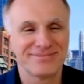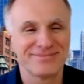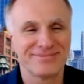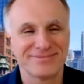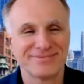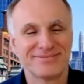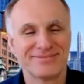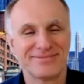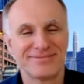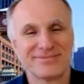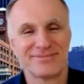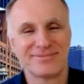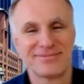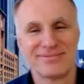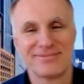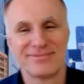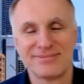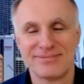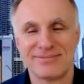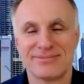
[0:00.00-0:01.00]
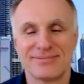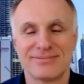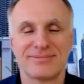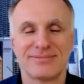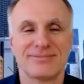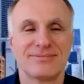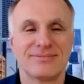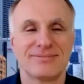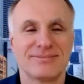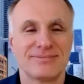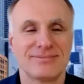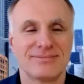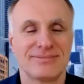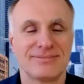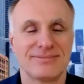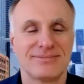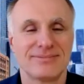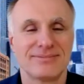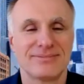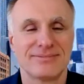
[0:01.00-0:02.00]

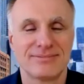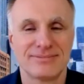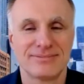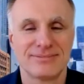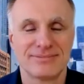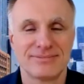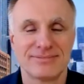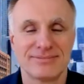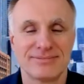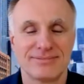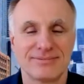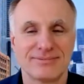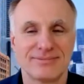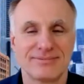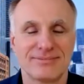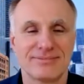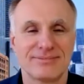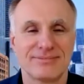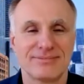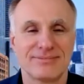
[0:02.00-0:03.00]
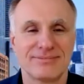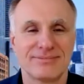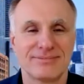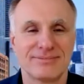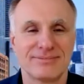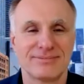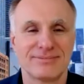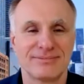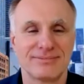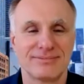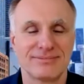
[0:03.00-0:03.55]
No words are spoken by the person on screen.